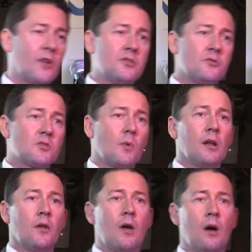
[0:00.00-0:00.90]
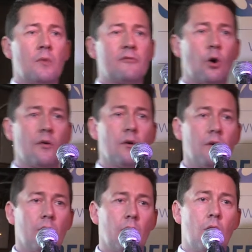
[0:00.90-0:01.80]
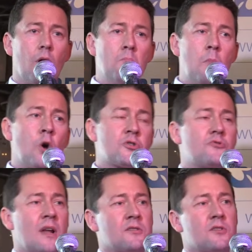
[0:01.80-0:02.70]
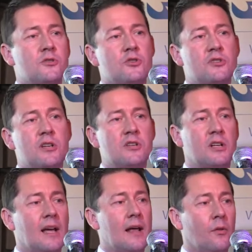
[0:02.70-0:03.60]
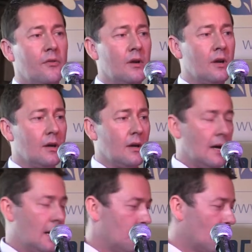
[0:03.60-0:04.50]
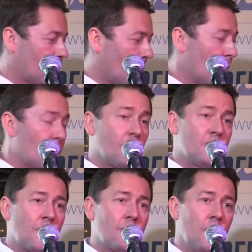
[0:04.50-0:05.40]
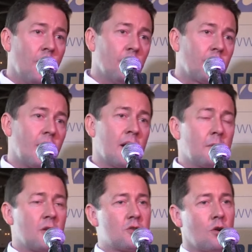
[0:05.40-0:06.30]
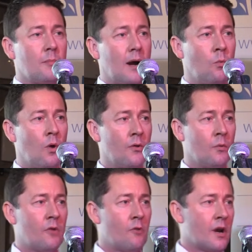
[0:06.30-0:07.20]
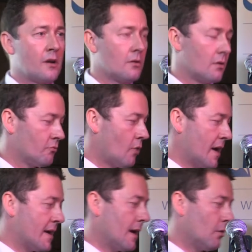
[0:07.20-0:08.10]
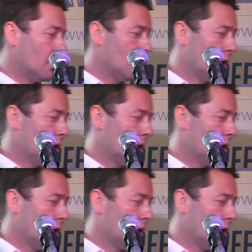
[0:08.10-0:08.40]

Centre as well, and we've got more strands than just digital health. So I'm going to touch on those, and I'm going to talk about one that we're running right now.